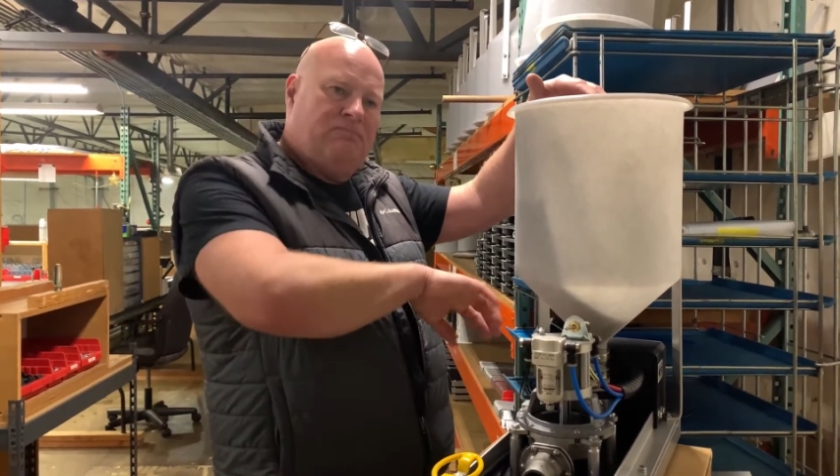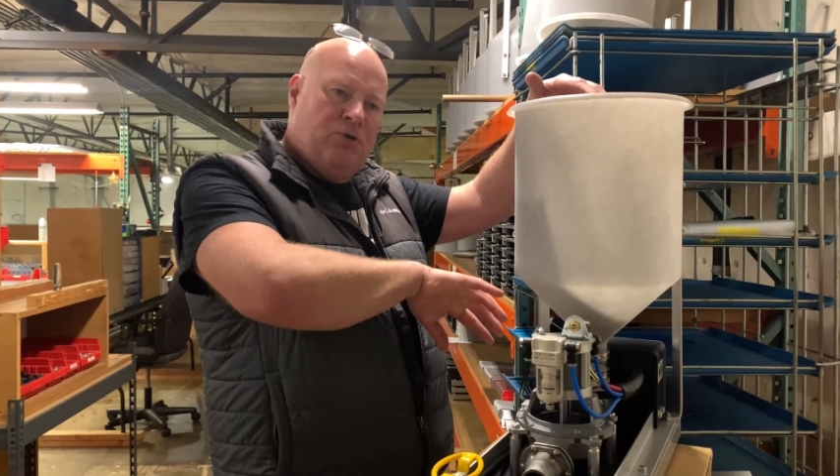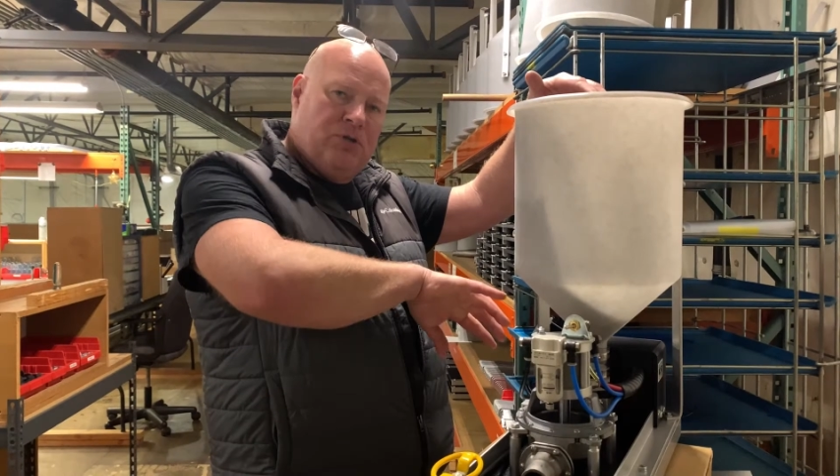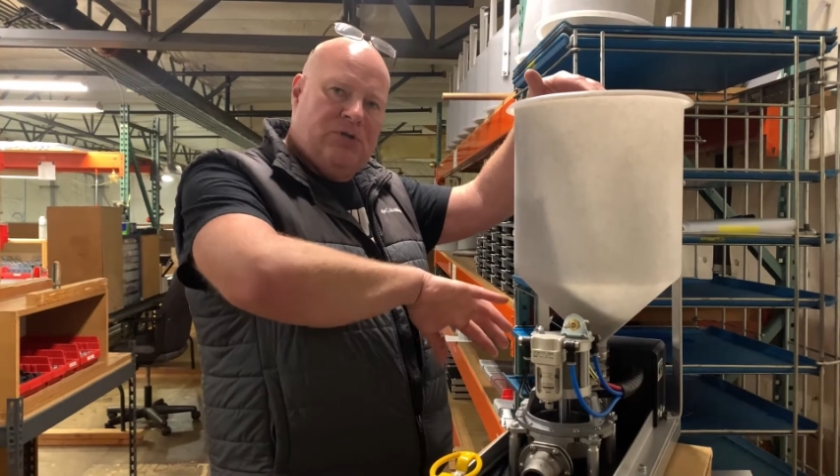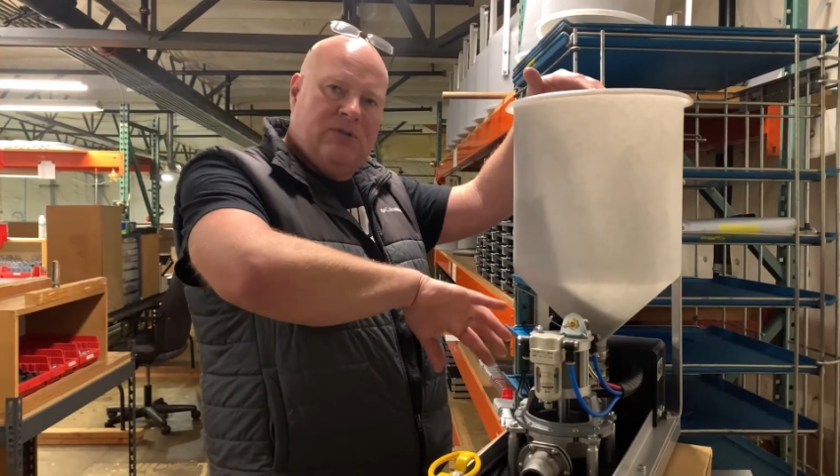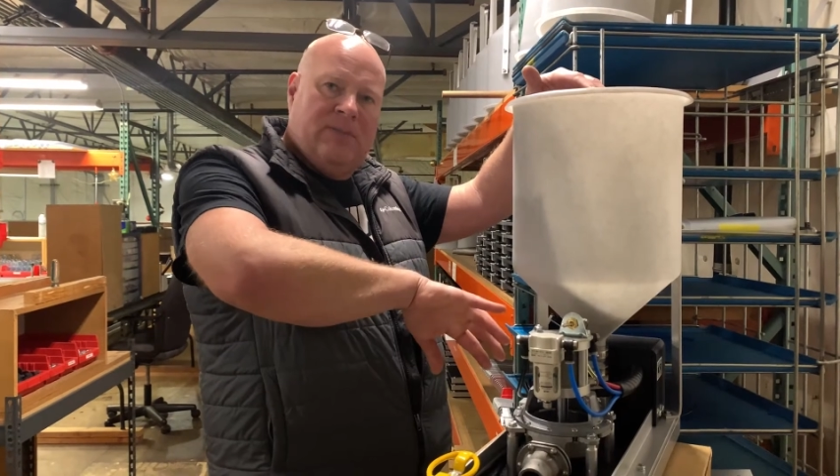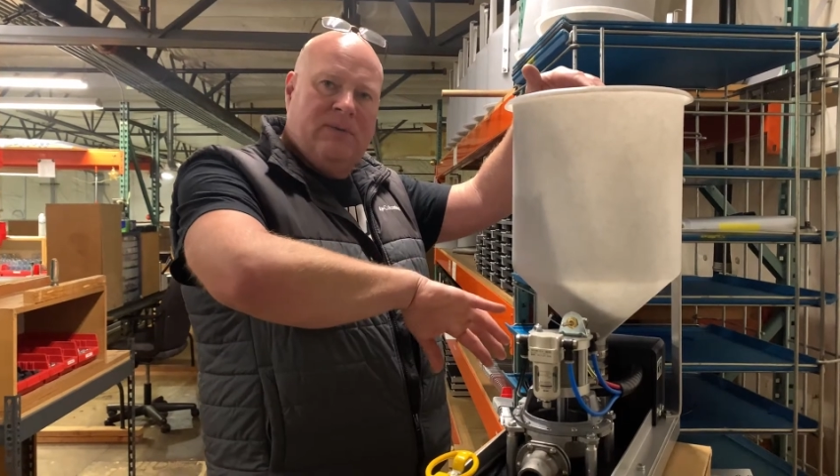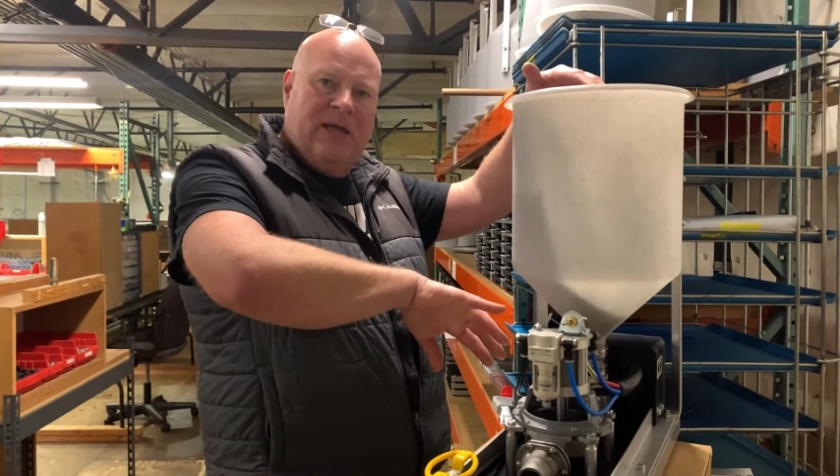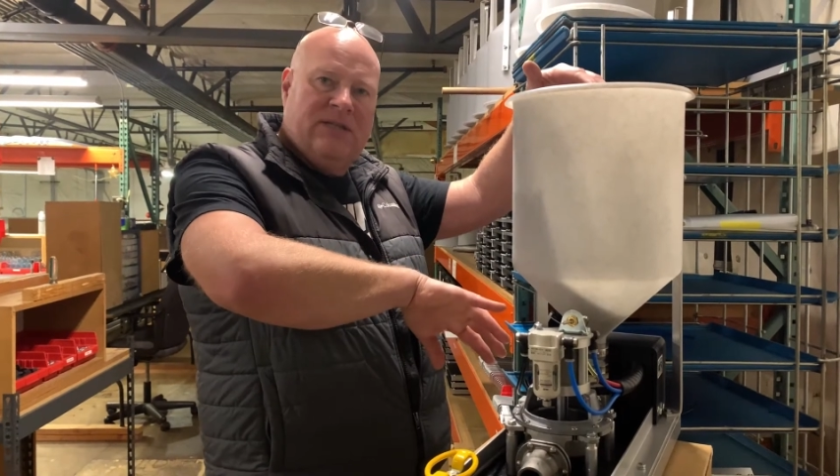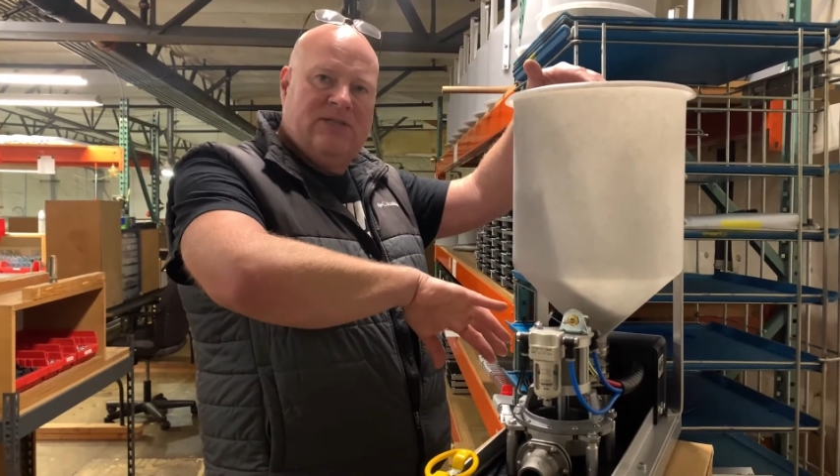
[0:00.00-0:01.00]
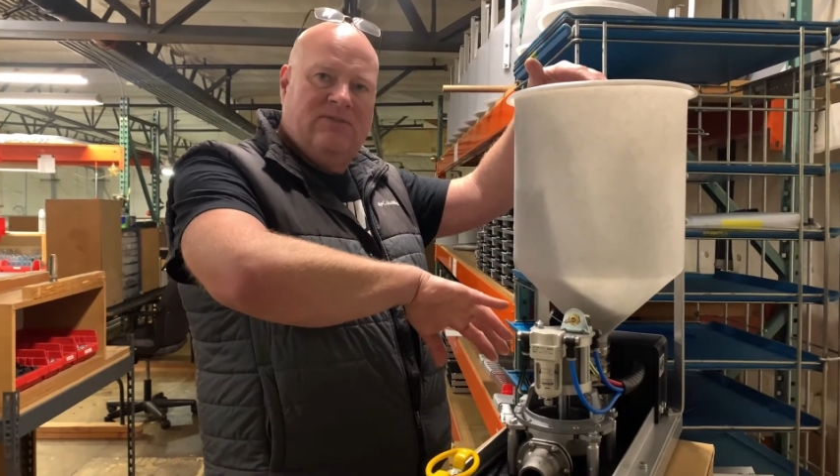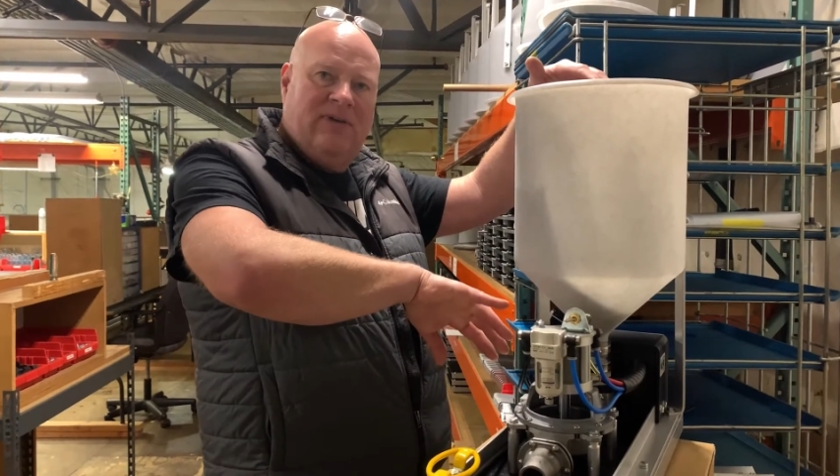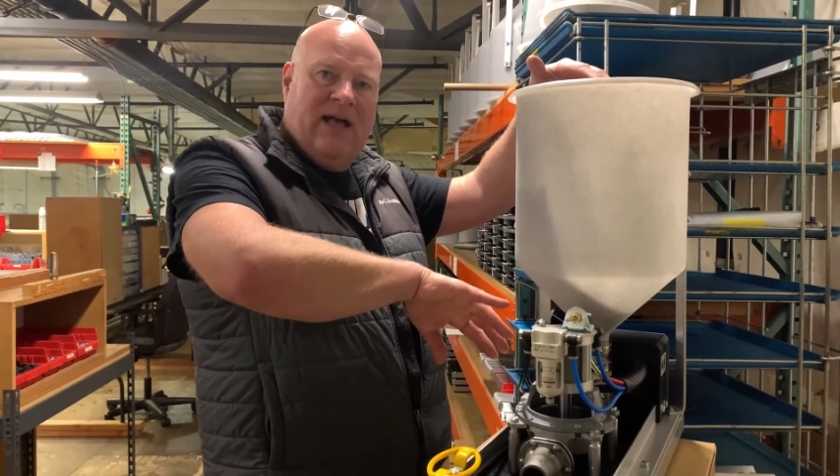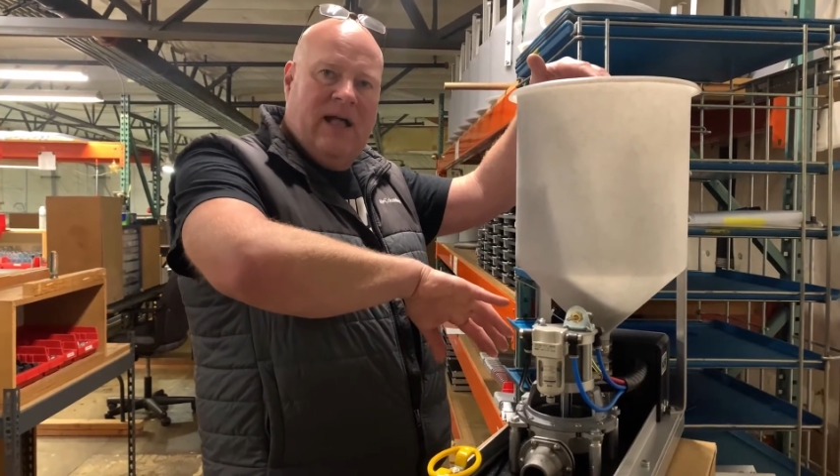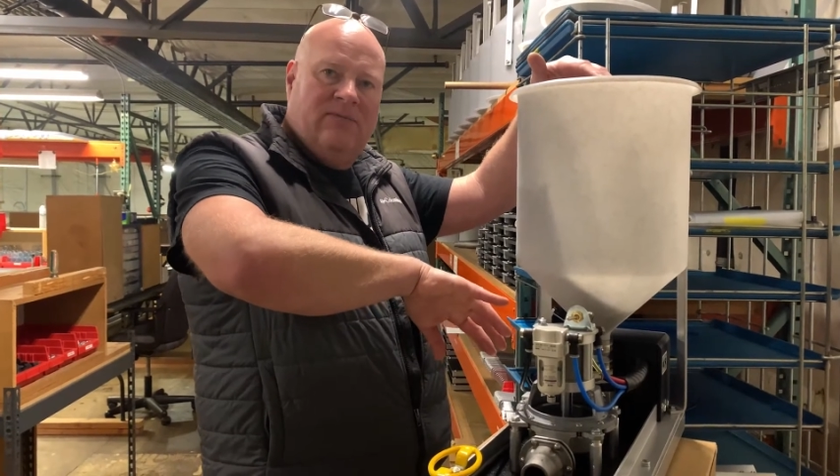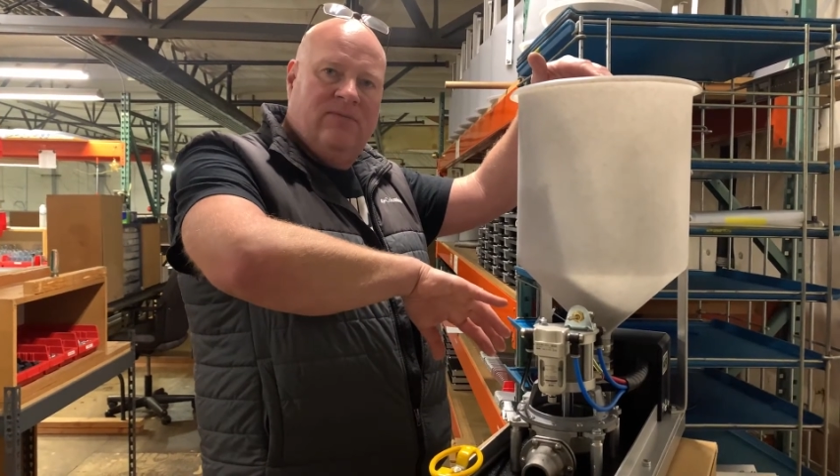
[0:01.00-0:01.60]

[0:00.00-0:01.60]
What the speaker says: pushes up against the valve,